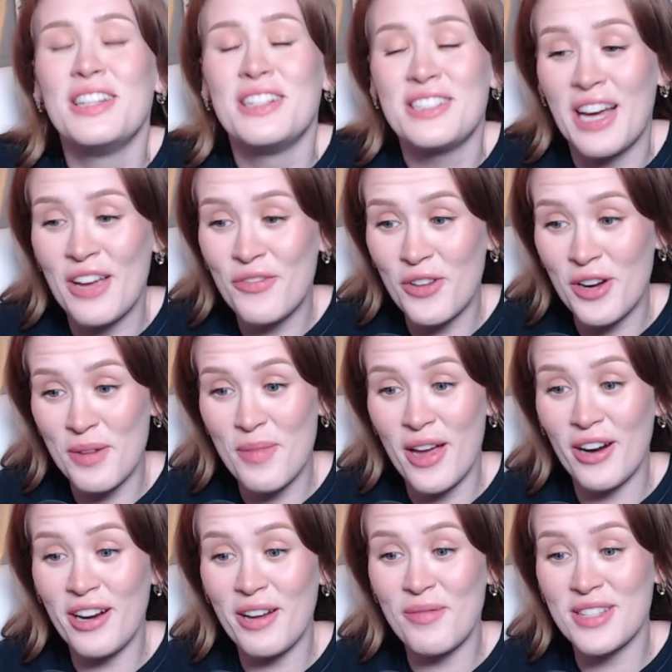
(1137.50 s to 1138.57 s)
Typhoid
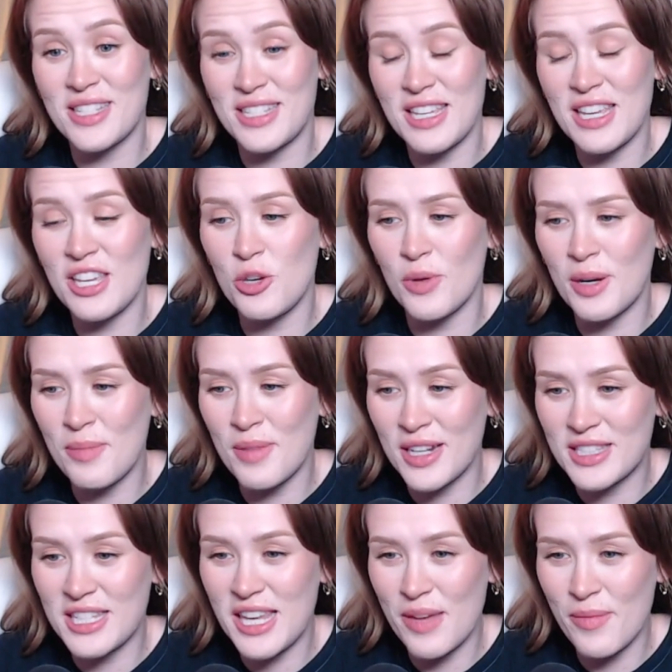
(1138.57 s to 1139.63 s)
Mary Mystique. You wanted me to
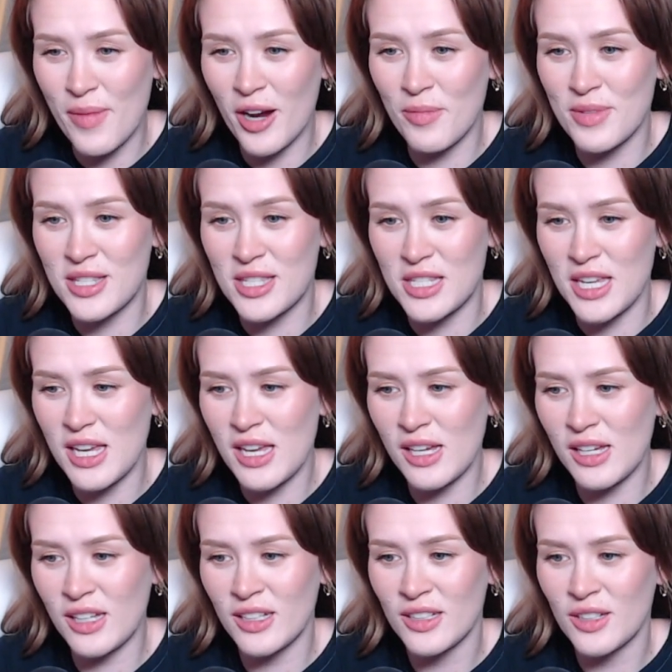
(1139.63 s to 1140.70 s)
team air
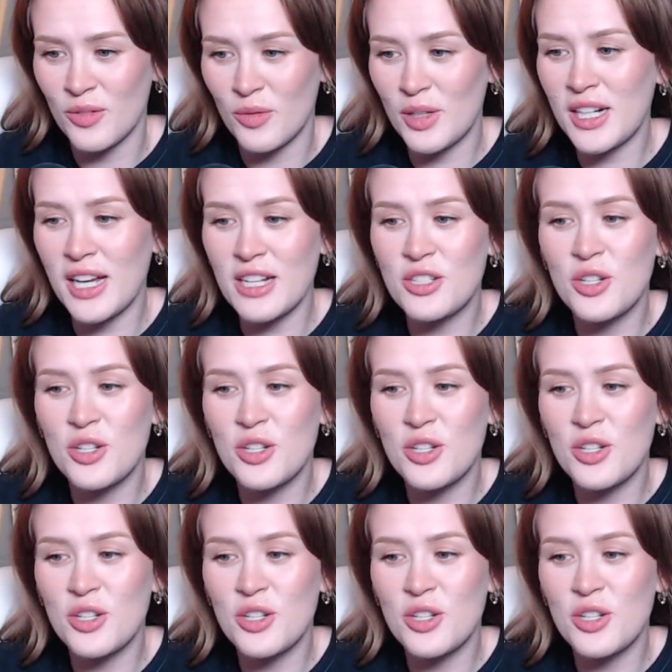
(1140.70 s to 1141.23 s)
Mystique? What did I